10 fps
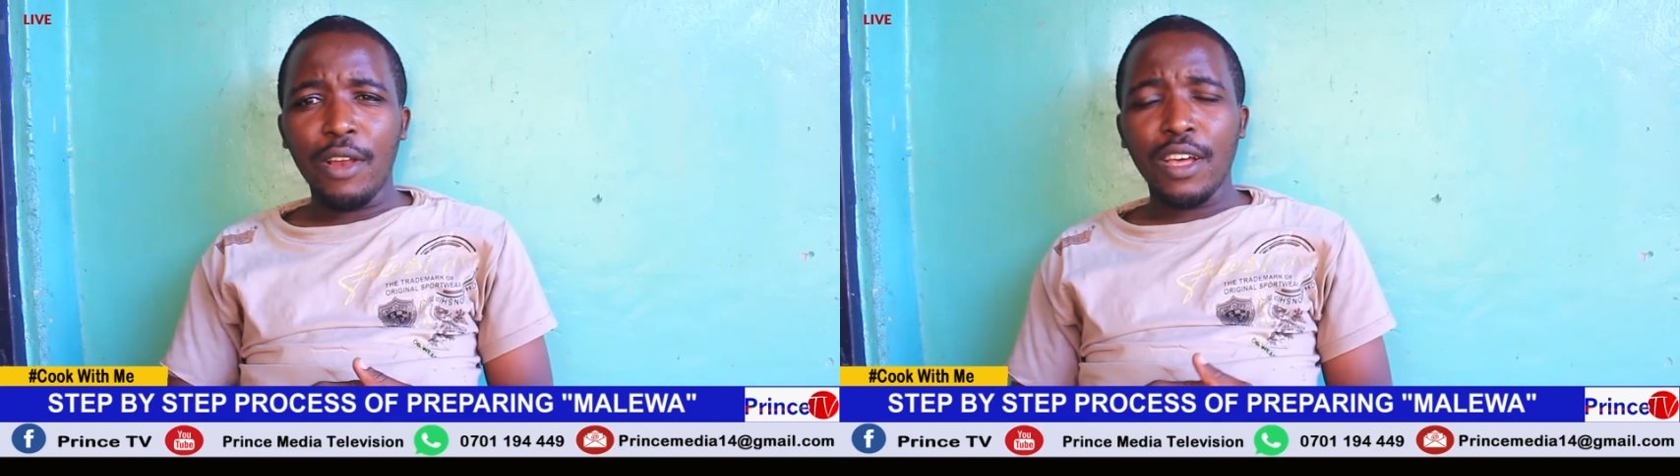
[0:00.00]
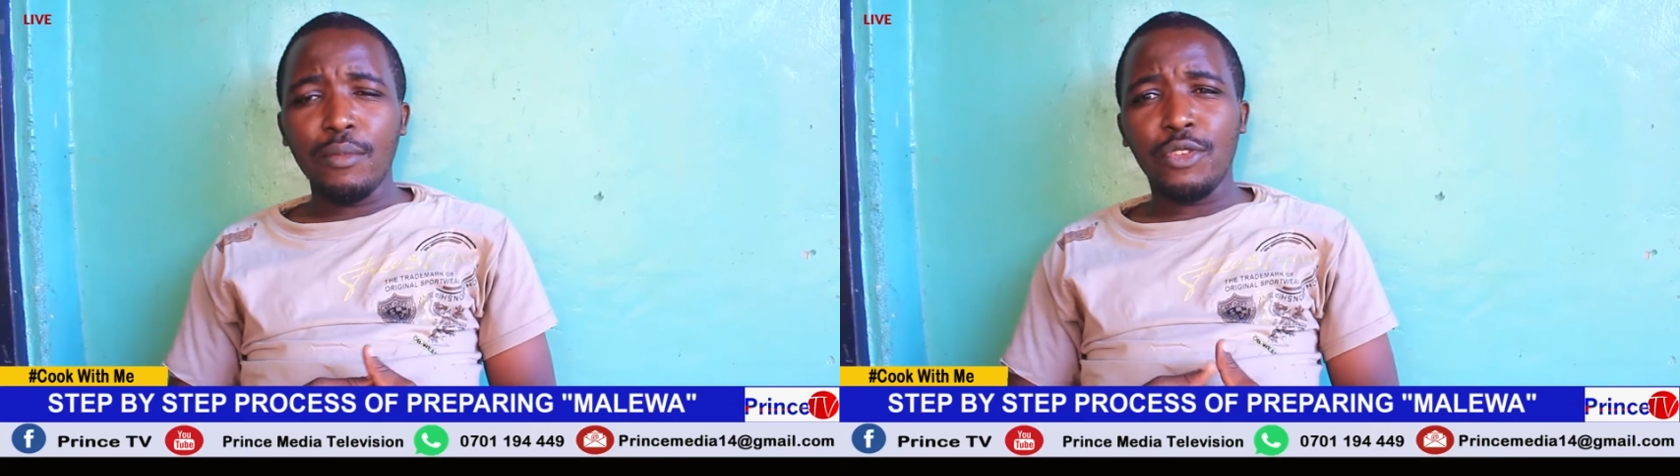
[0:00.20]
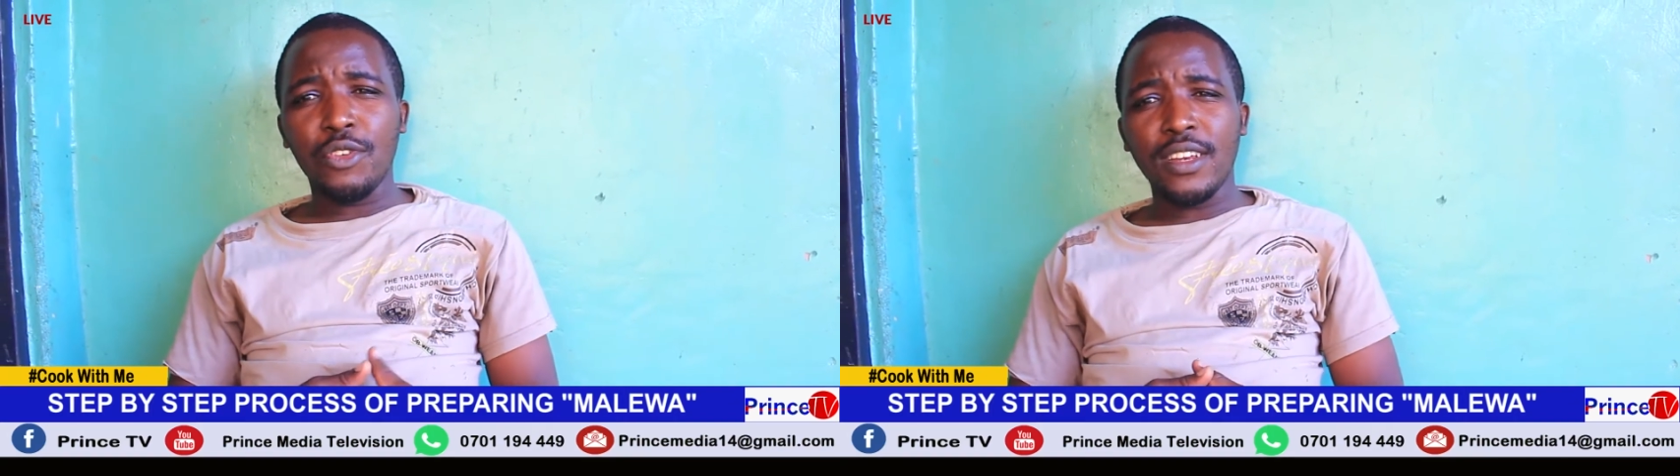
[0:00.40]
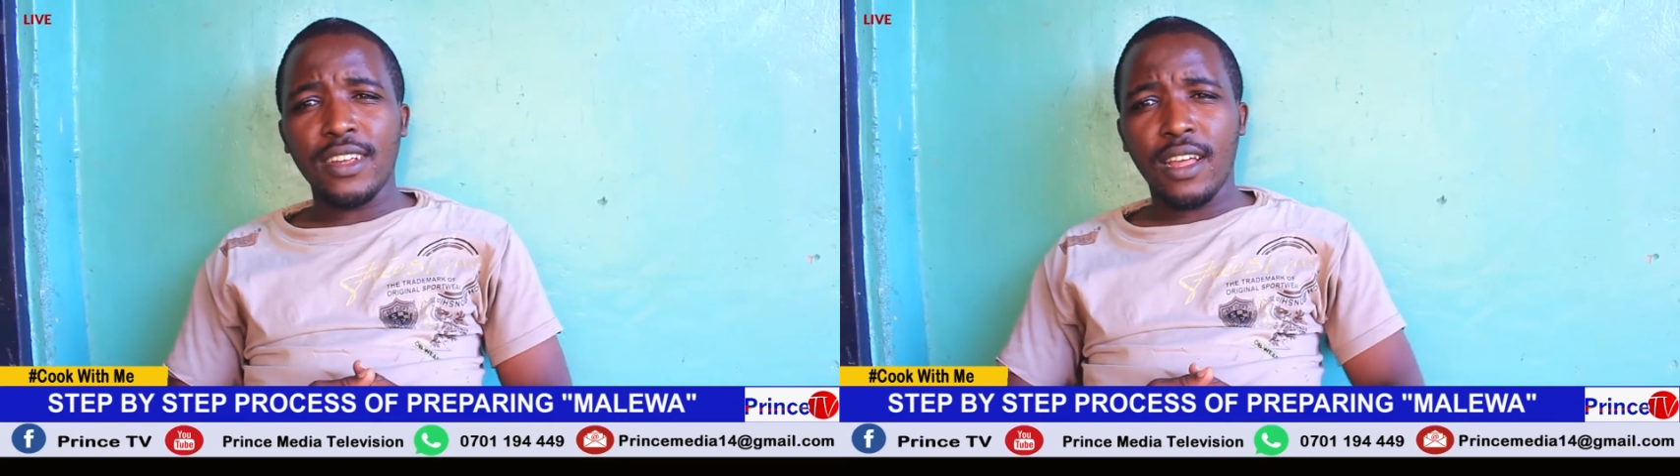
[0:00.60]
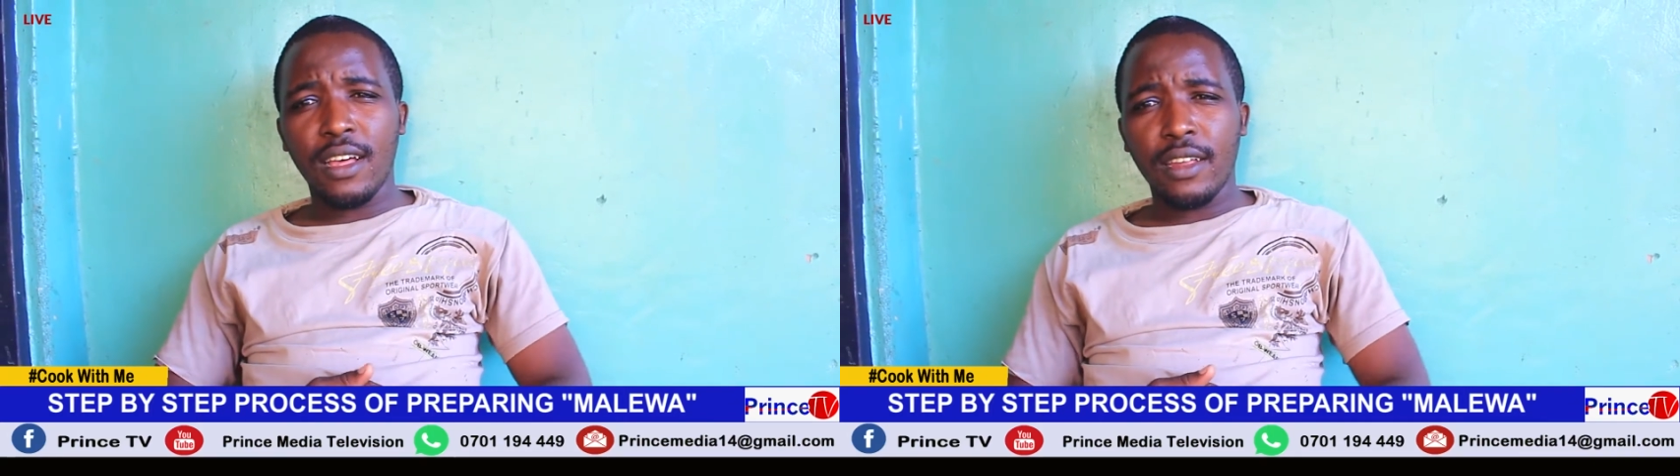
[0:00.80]
welcome to yet
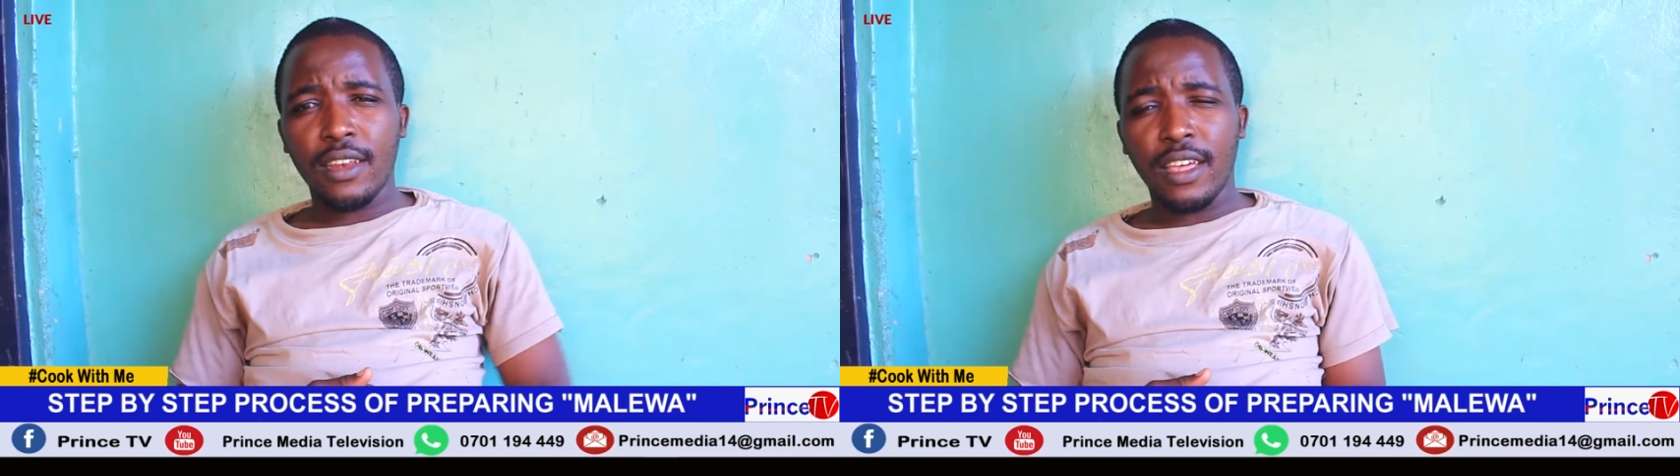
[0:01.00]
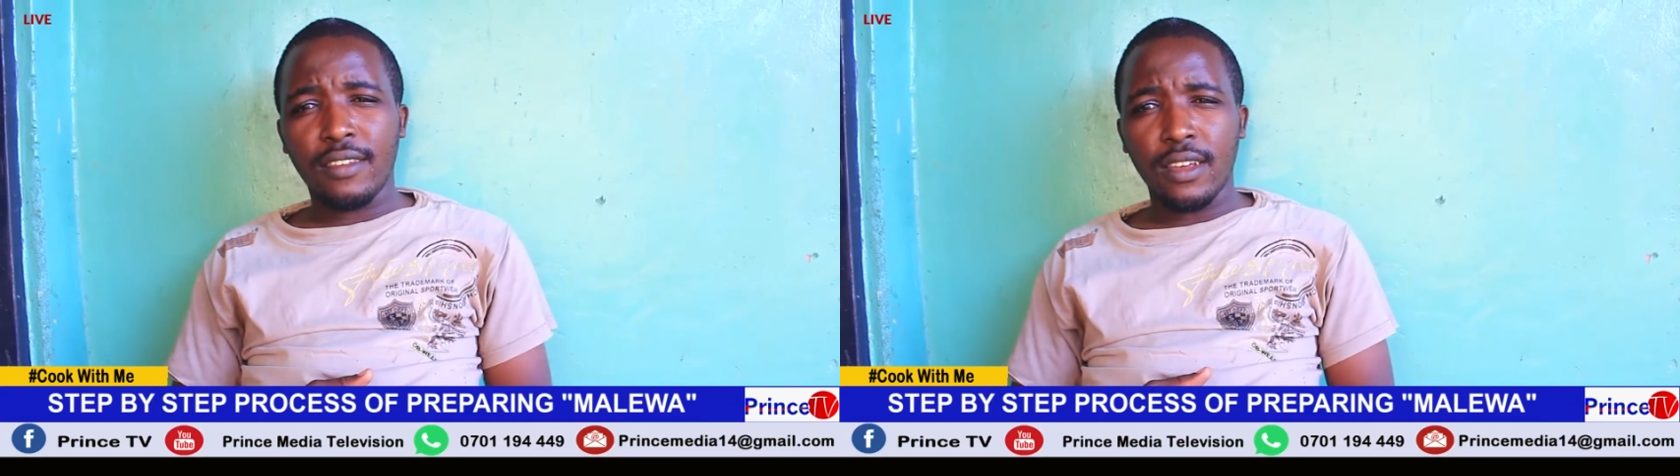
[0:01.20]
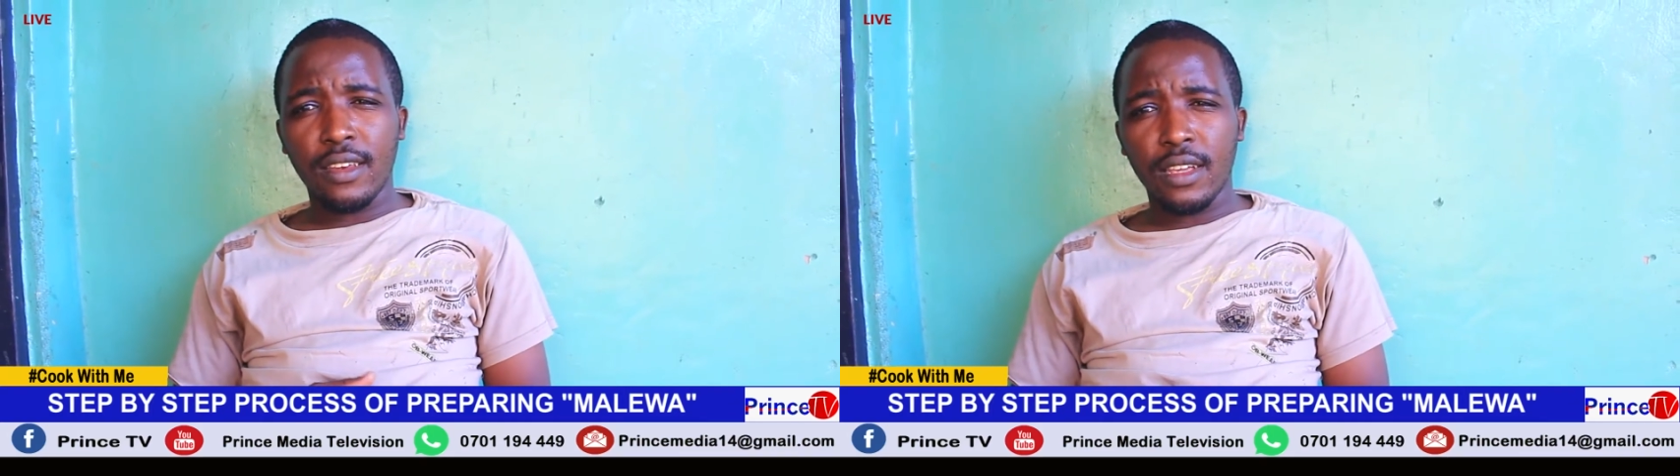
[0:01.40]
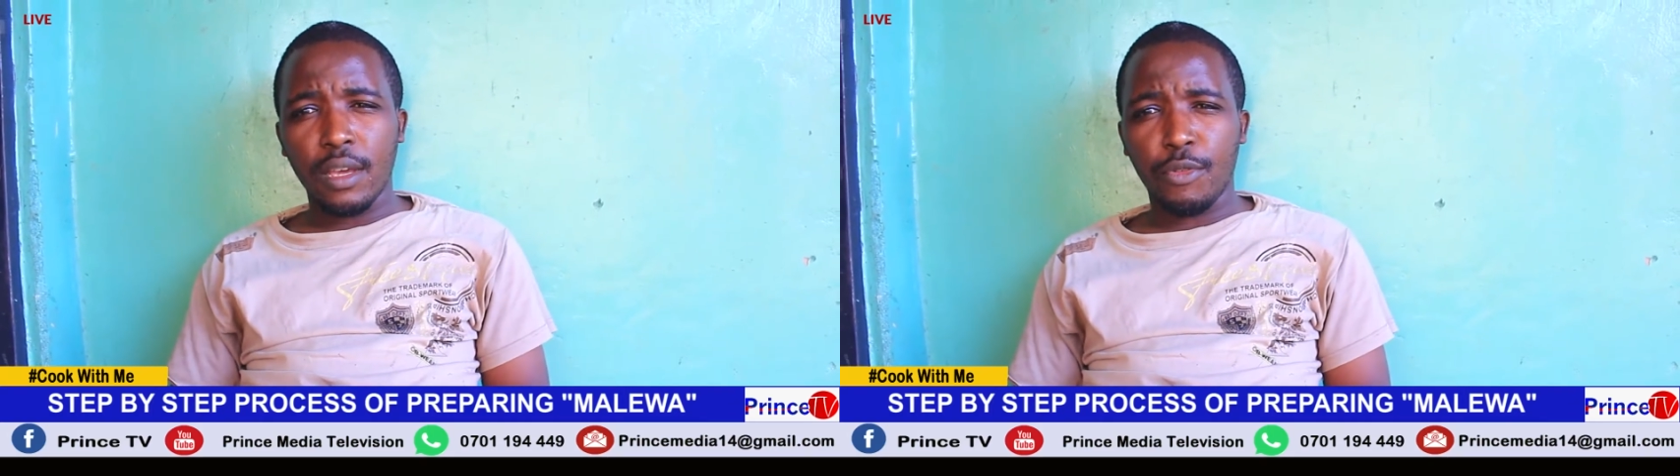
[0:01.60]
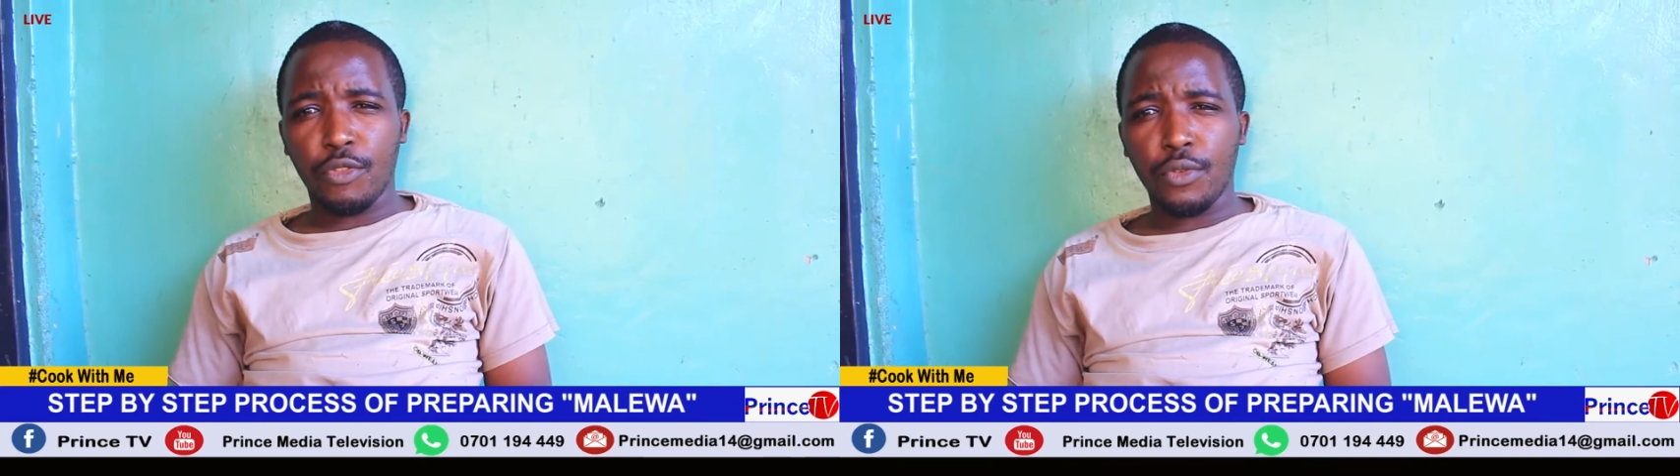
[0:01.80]
another exciting
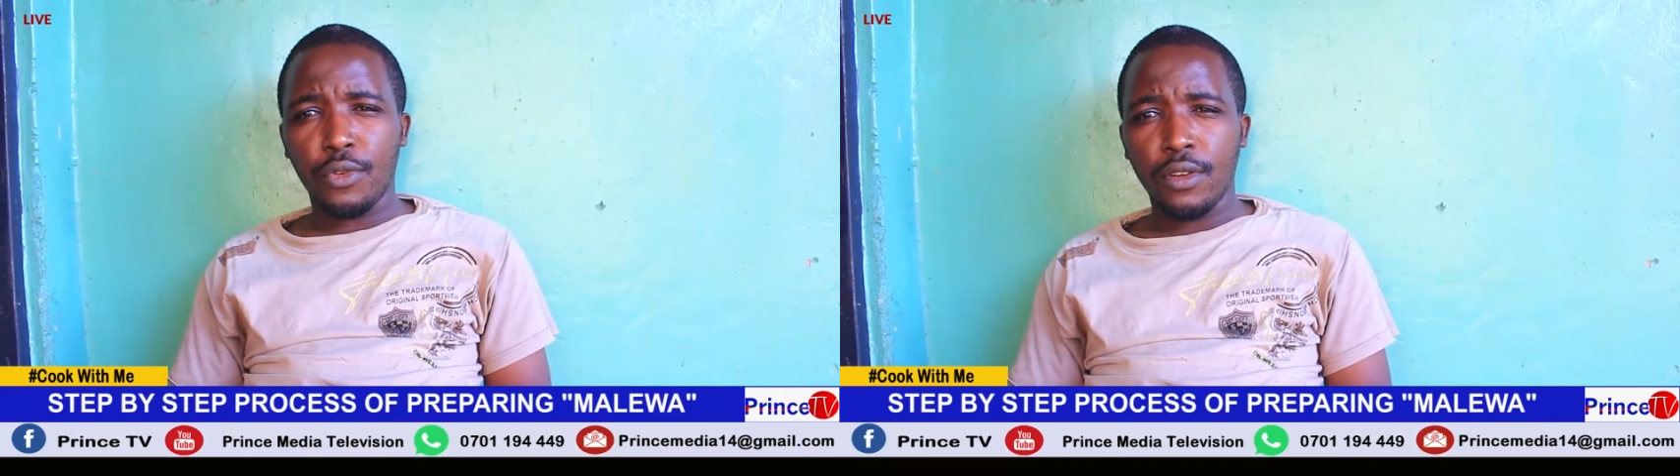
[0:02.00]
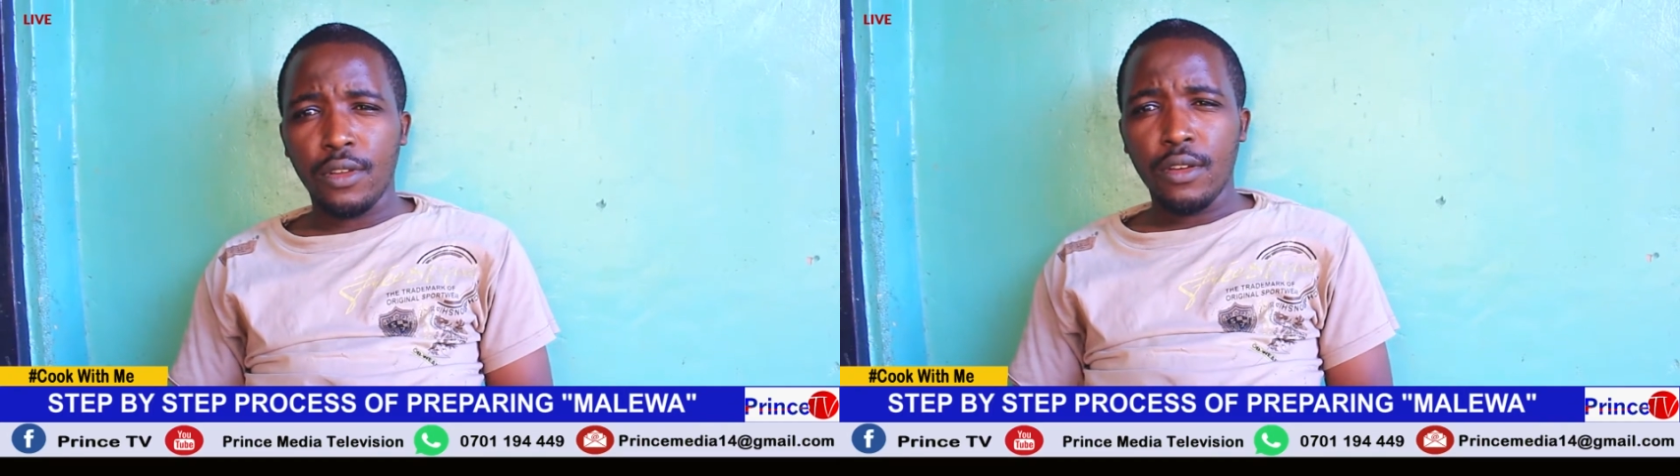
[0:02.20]
episode